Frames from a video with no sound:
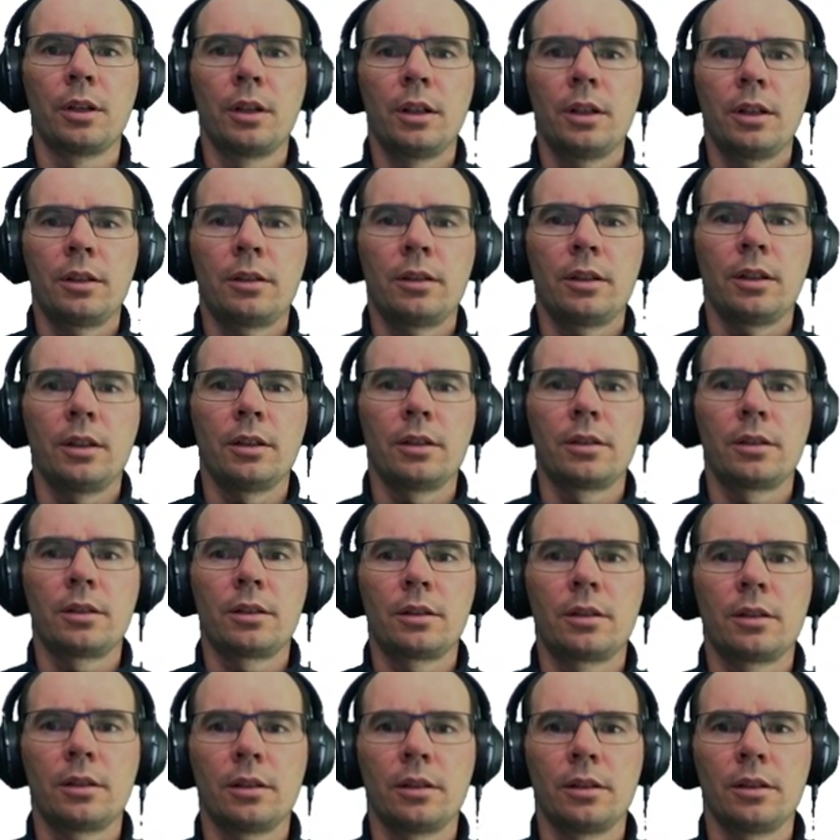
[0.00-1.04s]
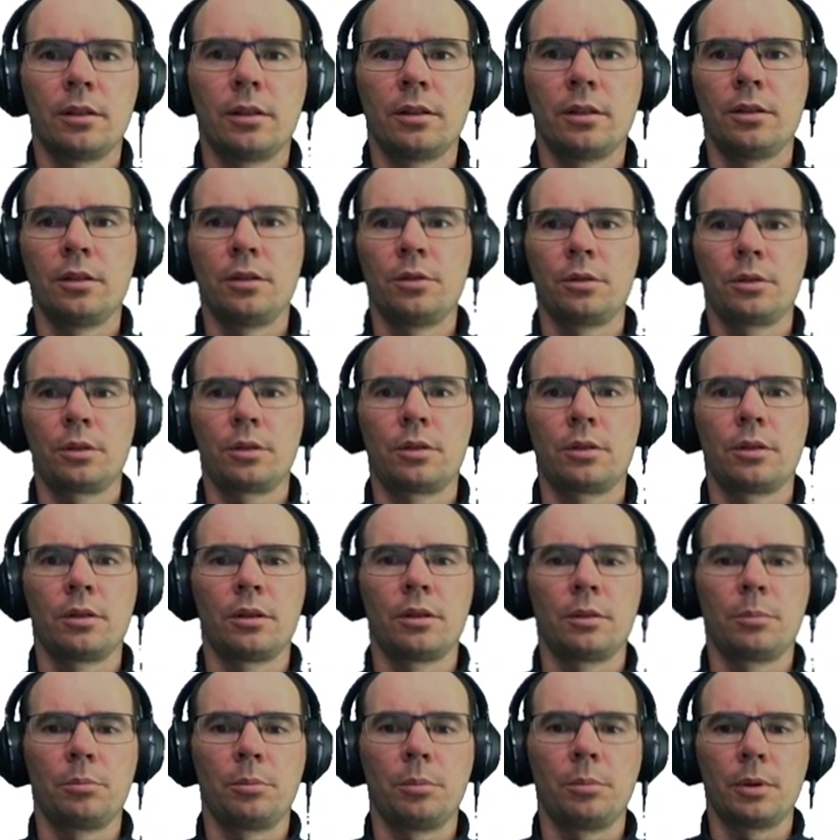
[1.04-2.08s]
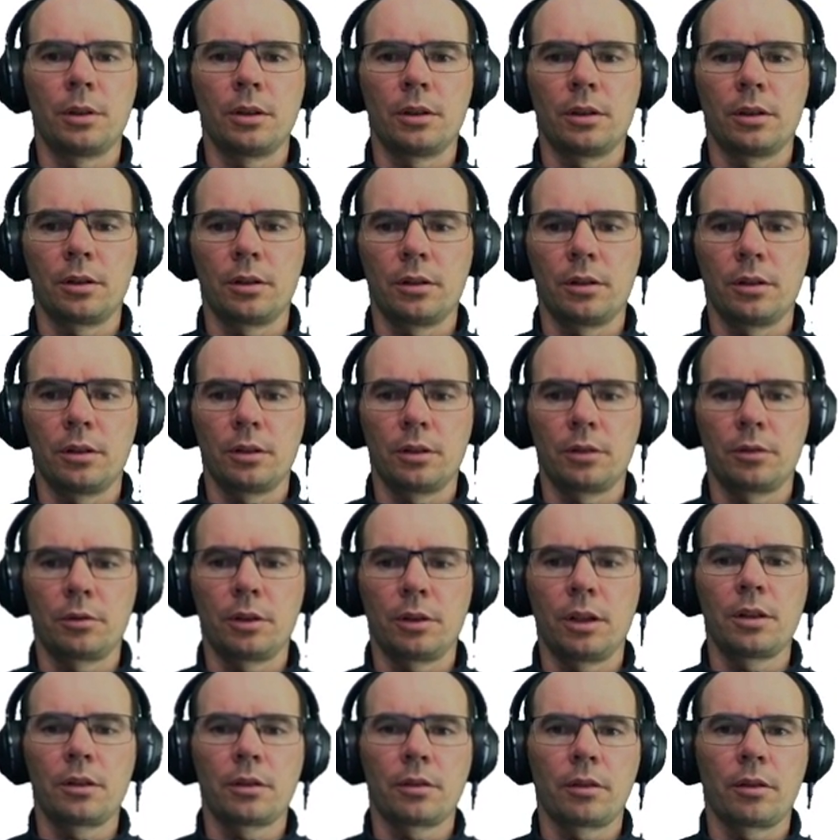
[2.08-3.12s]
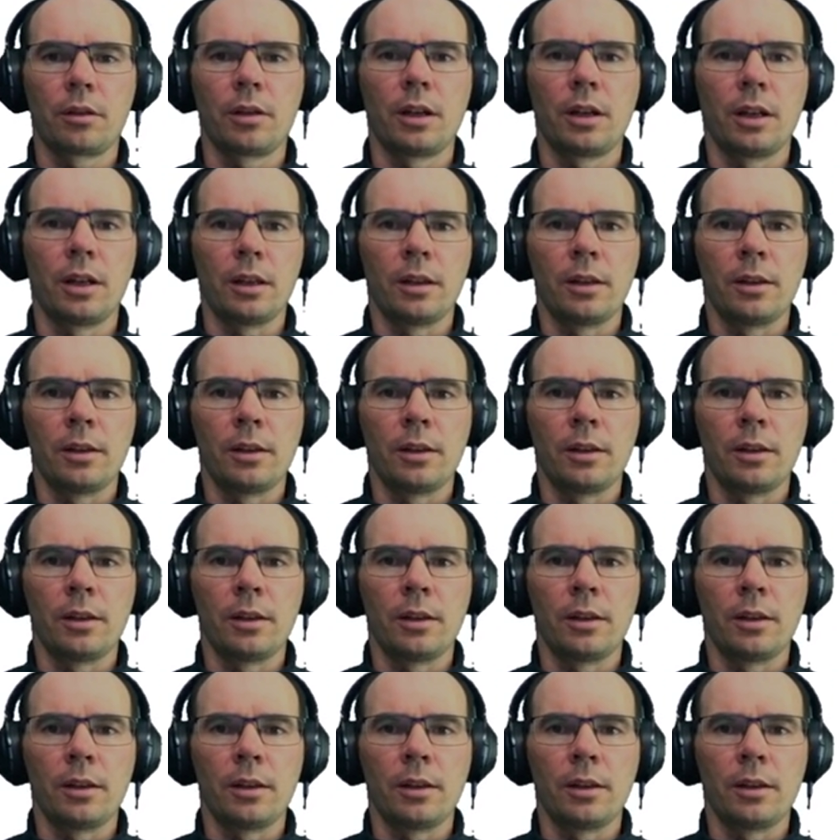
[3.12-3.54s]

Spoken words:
is not greater than.